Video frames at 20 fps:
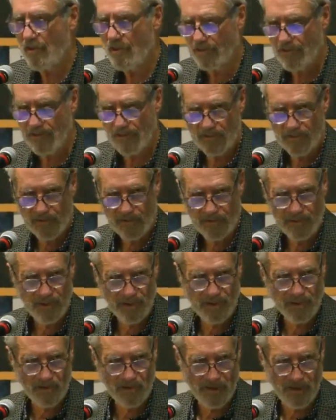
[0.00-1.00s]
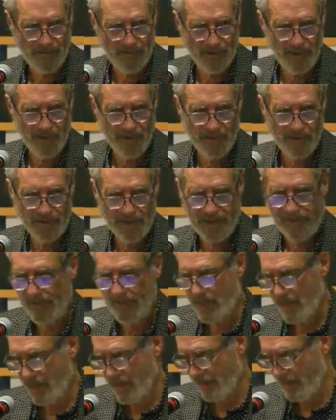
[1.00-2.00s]
It's grandfather David
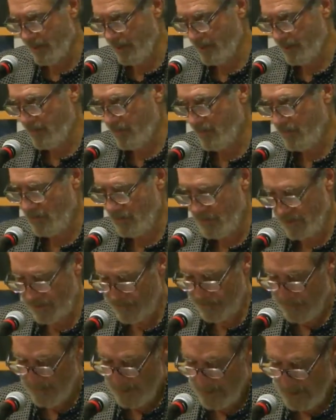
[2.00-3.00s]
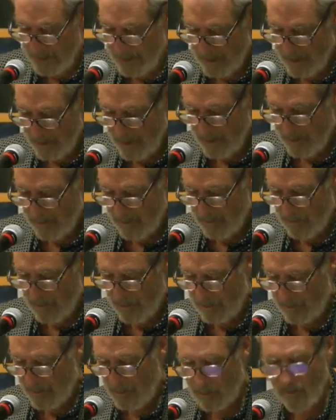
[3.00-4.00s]
Kamenetz,
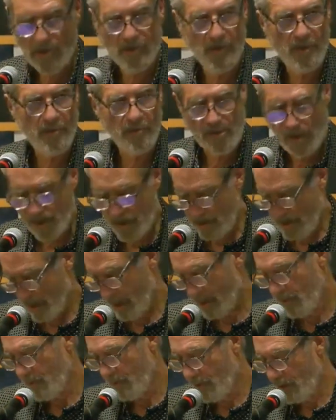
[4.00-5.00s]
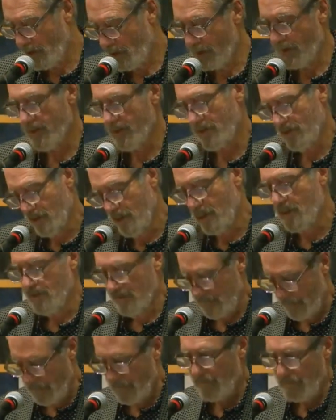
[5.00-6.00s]
Zikron Lebracha, who died in